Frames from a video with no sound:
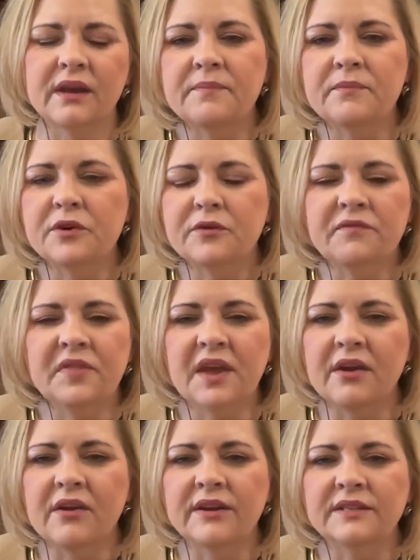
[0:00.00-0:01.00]
moved
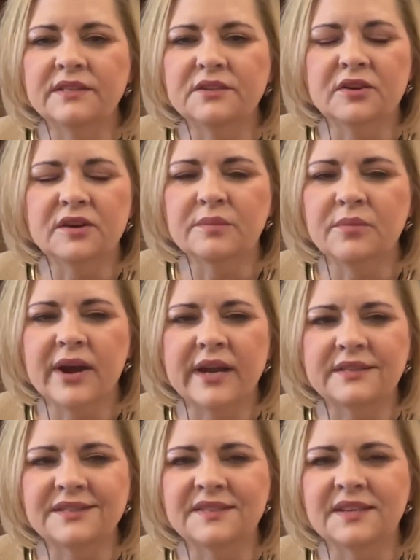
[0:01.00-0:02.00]
there and started
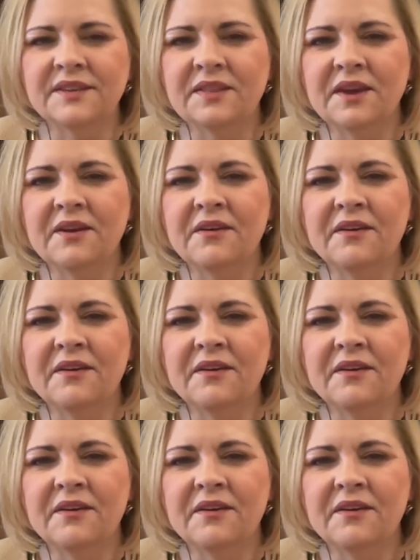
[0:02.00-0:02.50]
practicing there.